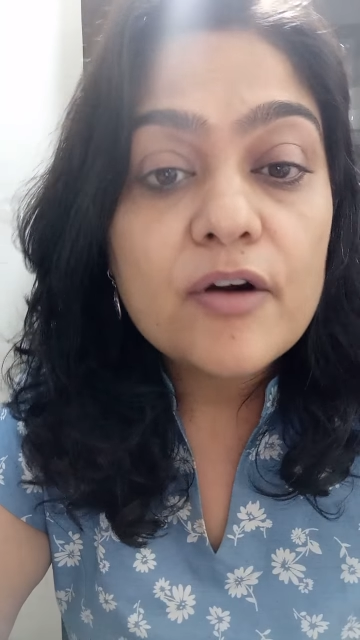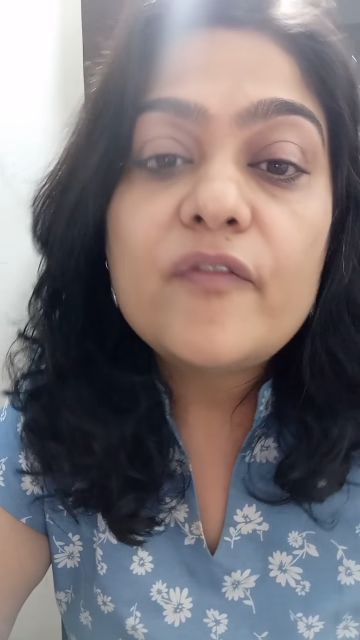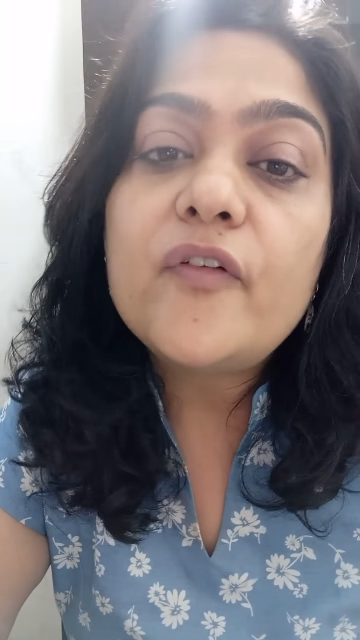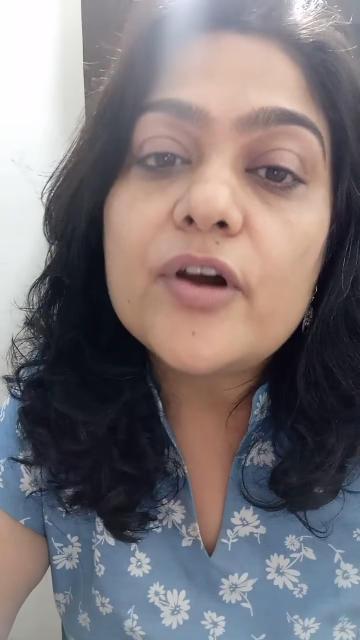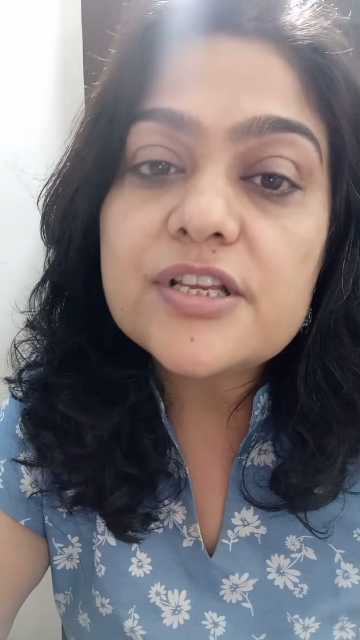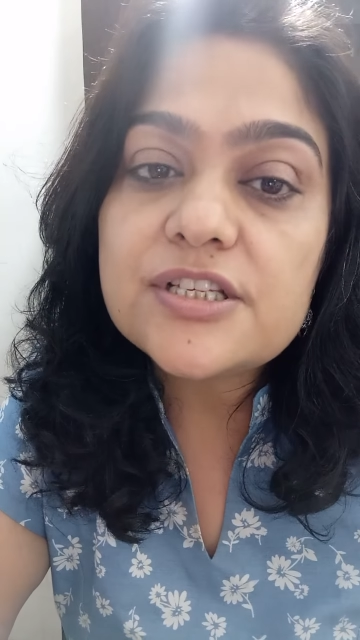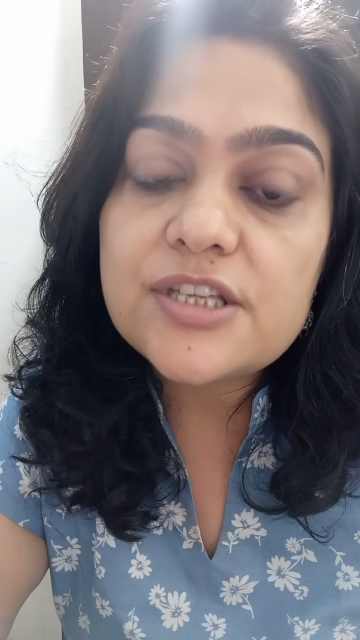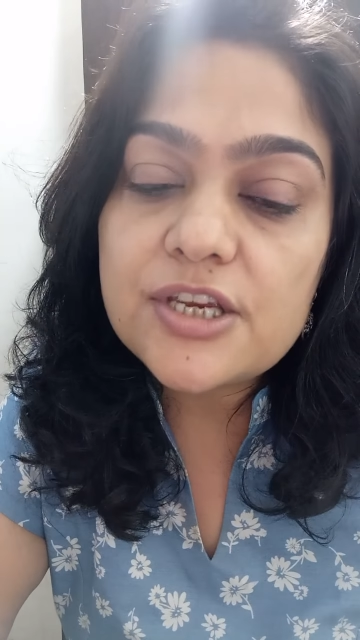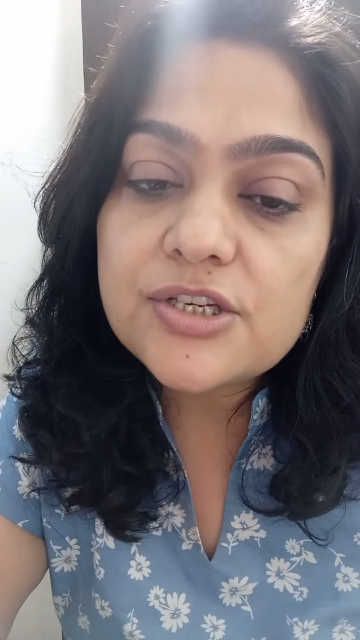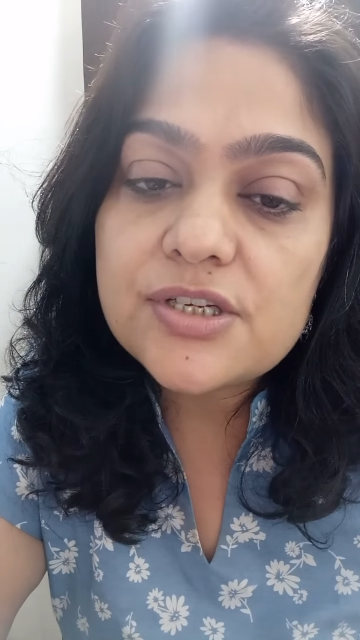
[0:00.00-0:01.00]
Forest
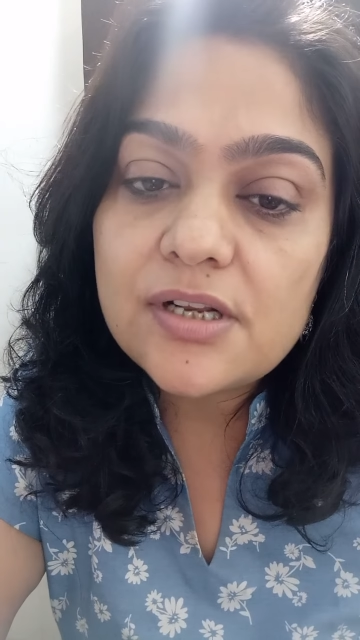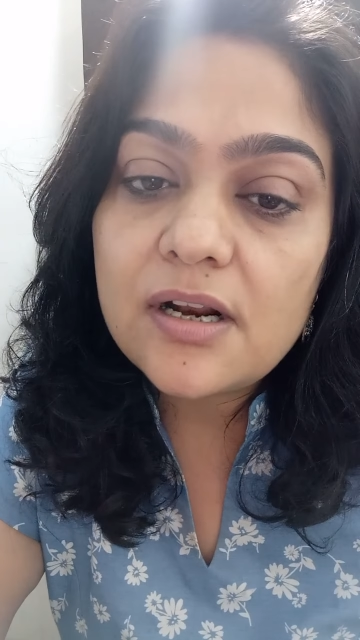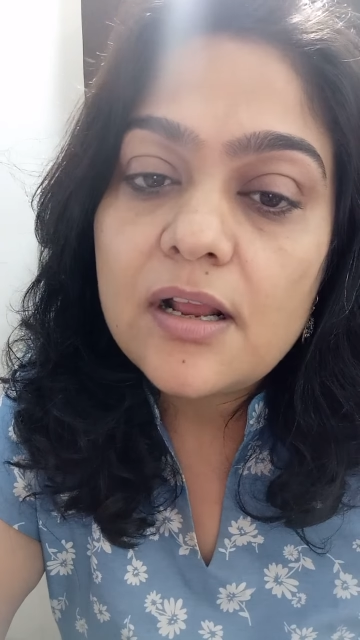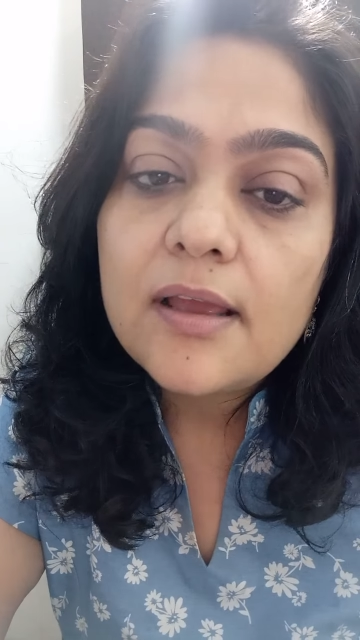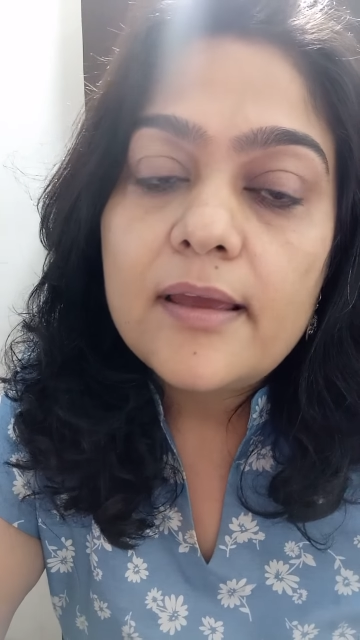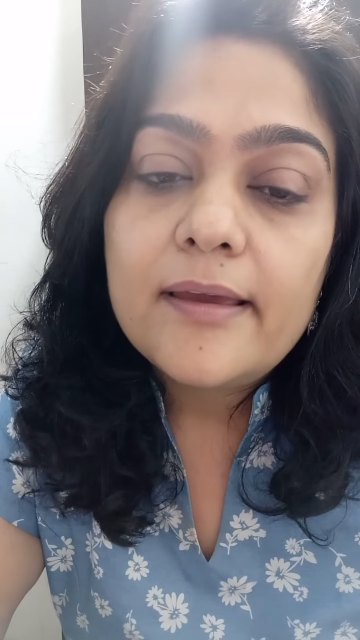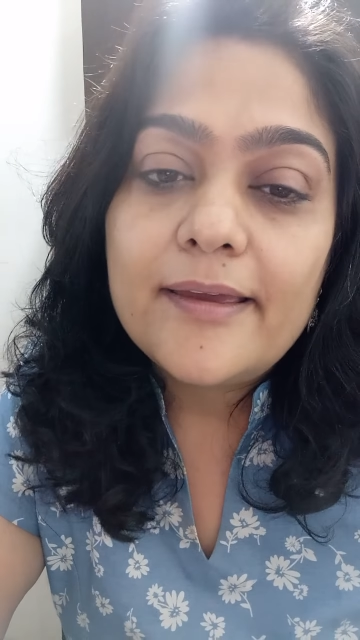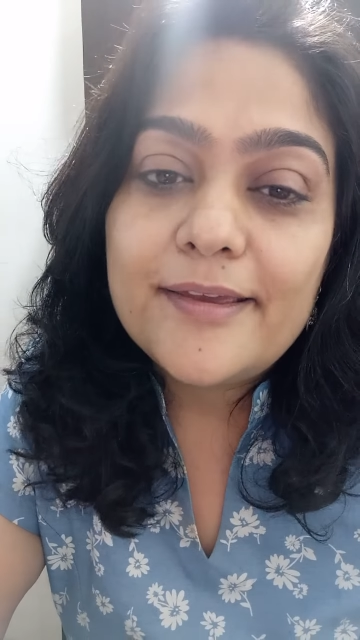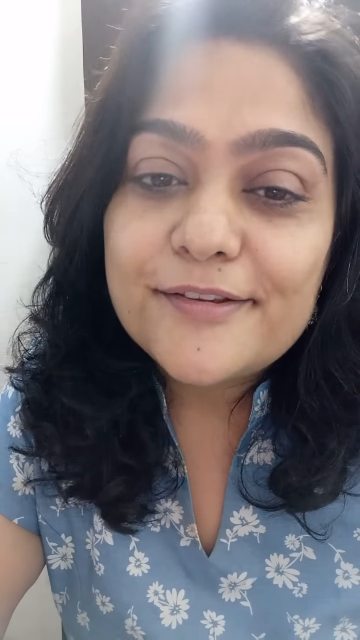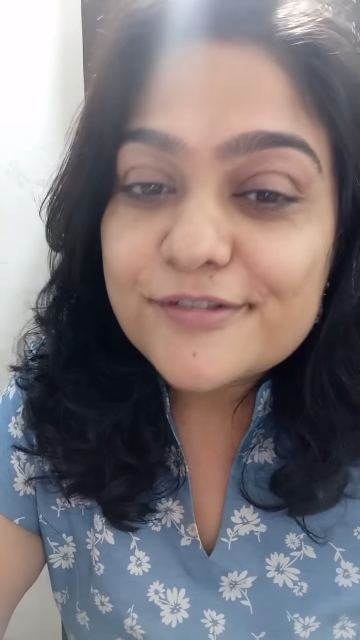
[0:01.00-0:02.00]
Essential
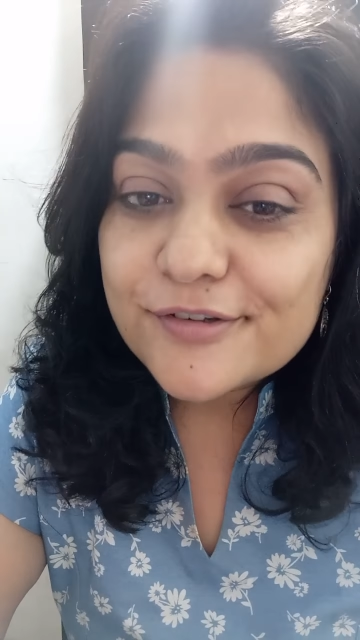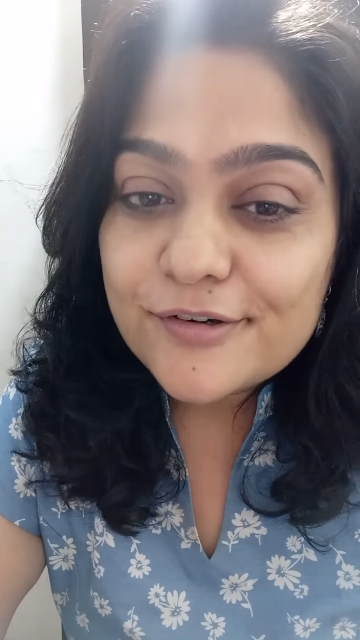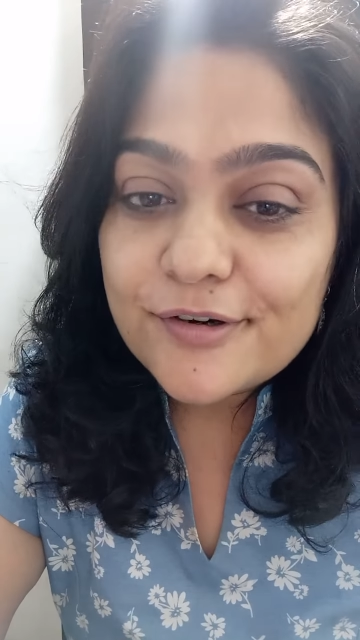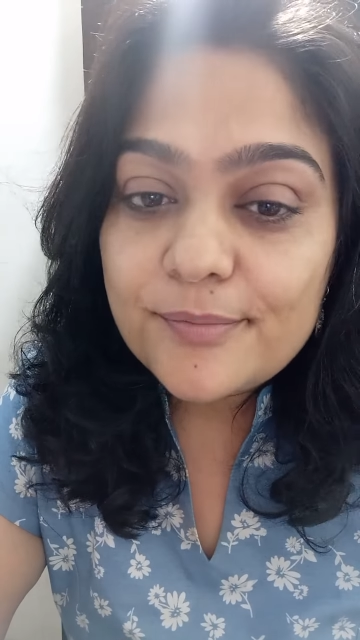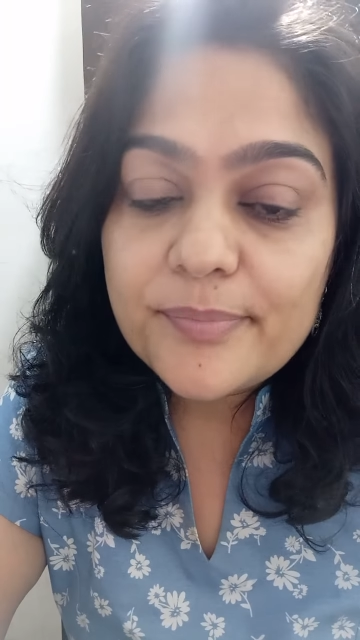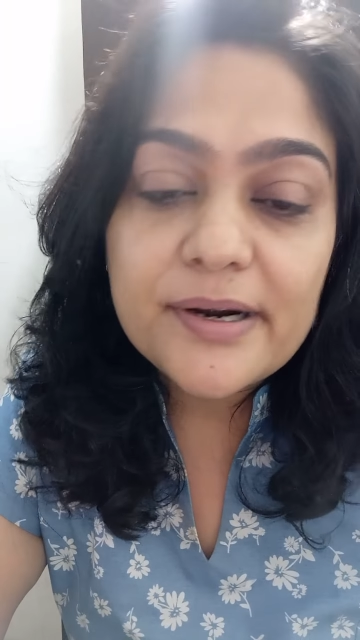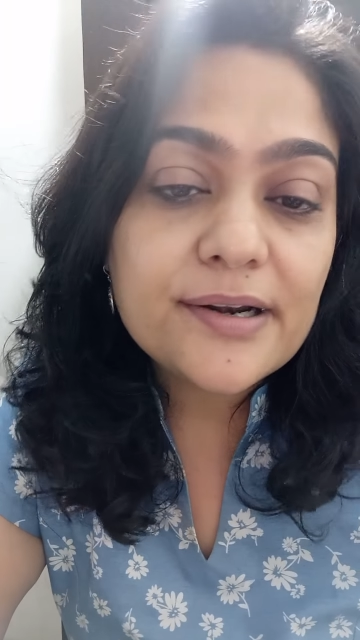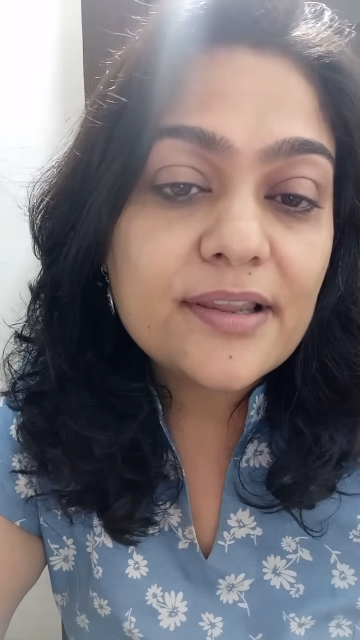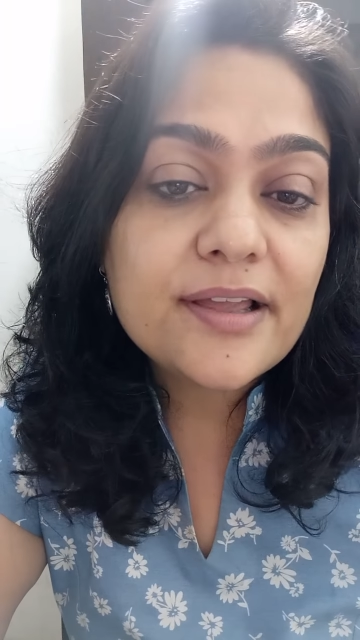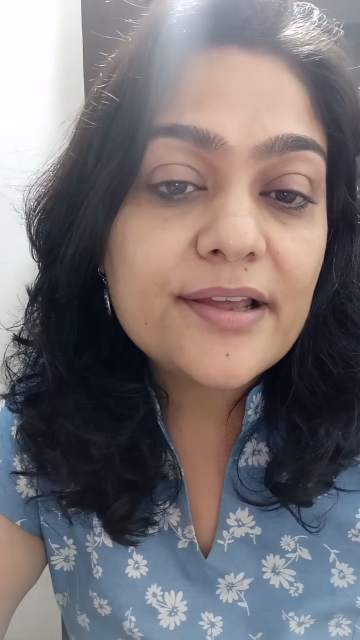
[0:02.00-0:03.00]
is good,
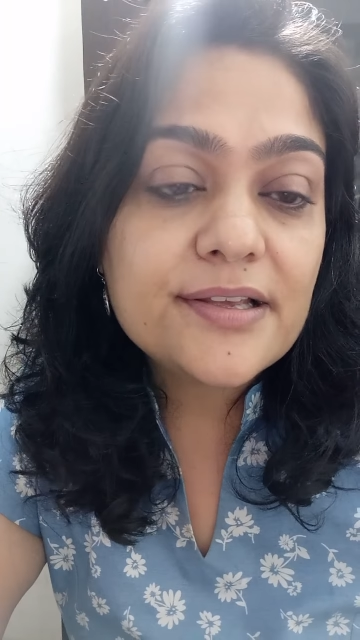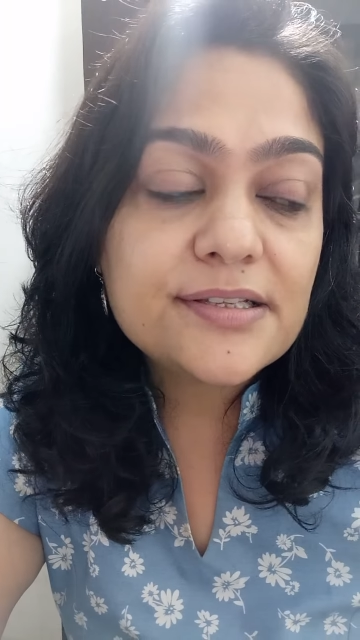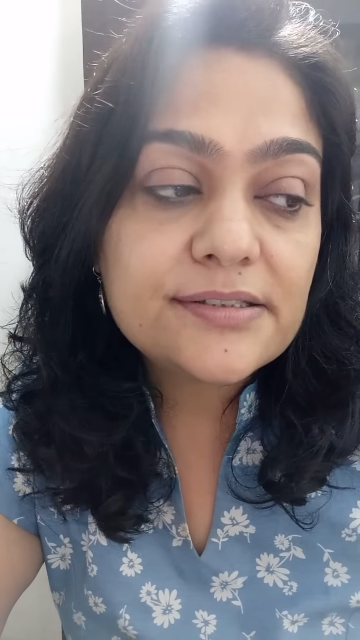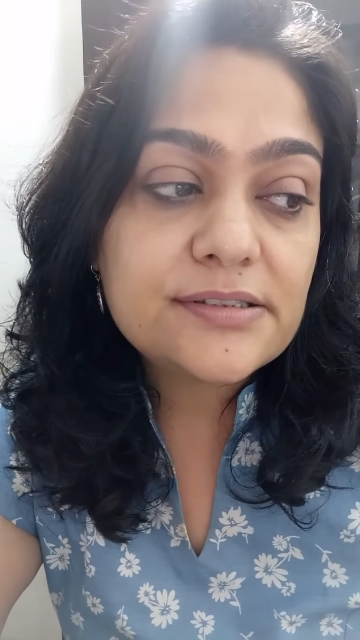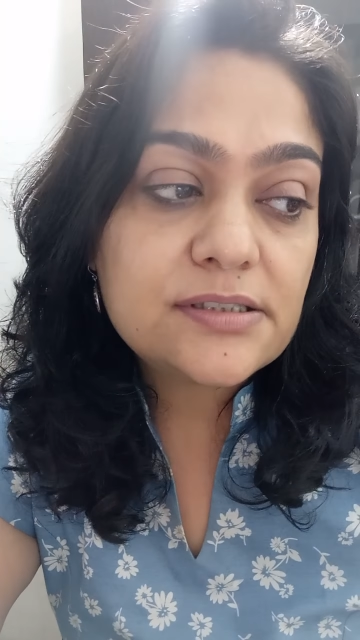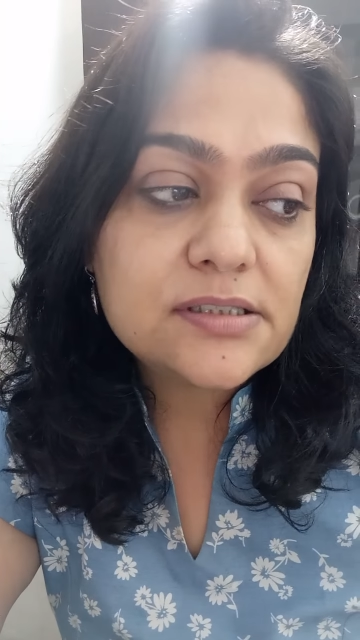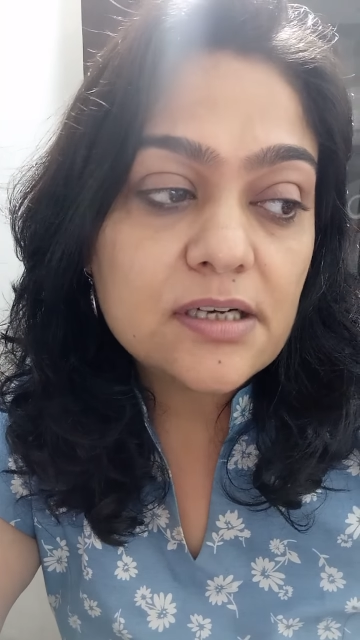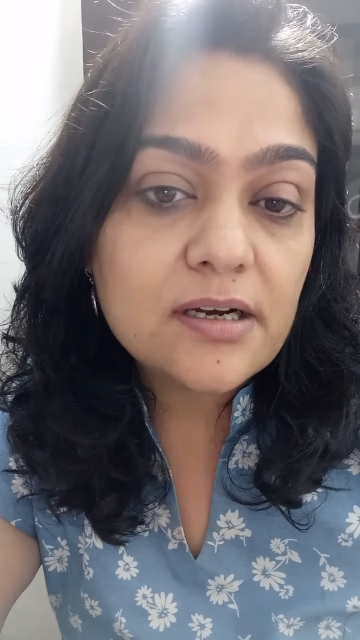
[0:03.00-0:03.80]
but there is